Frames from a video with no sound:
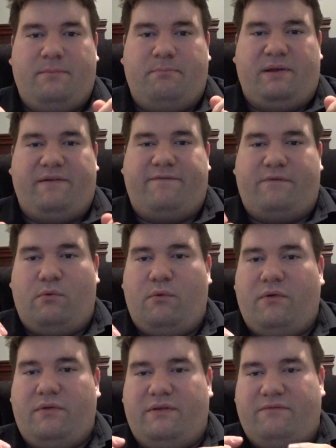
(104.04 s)

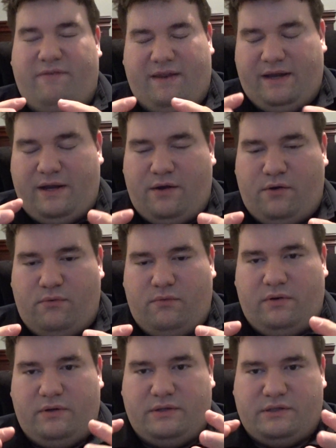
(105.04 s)
Before the video
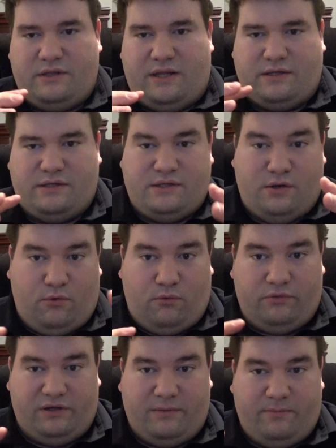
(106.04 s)
that
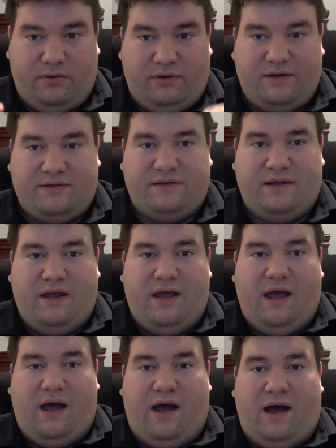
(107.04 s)
told the components,
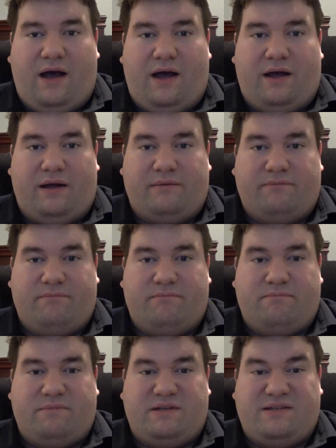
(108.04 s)
I
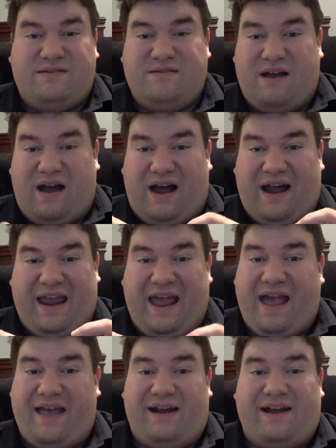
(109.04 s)

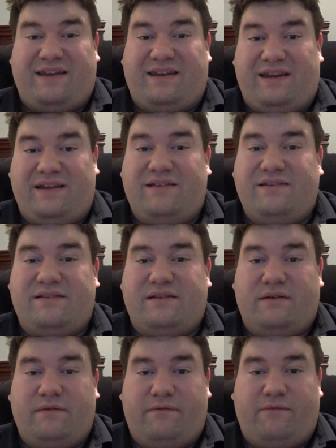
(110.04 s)
had ideas
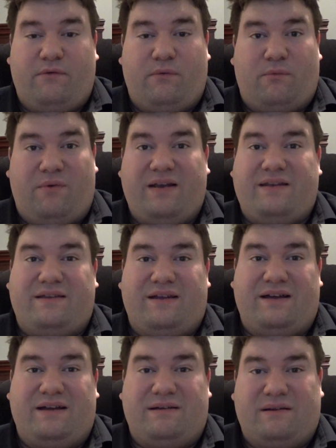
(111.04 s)
for what
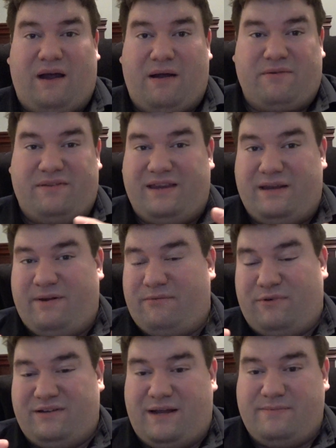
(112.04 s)
I was thinking about
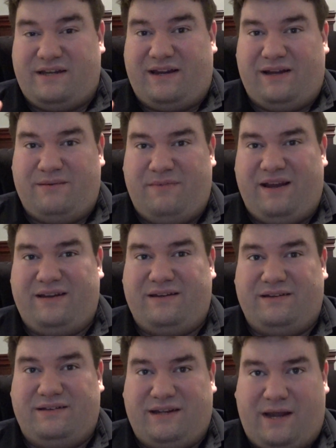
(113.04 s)
what types of
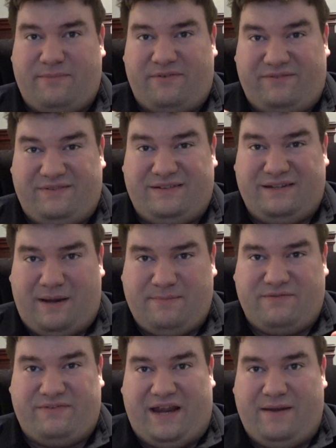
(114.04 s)

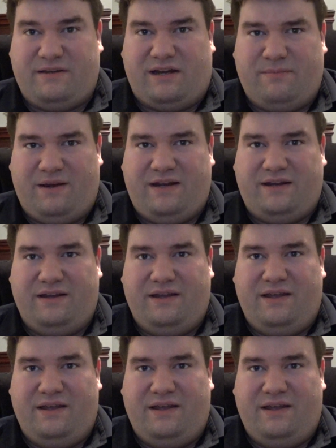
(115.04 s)
games I could make.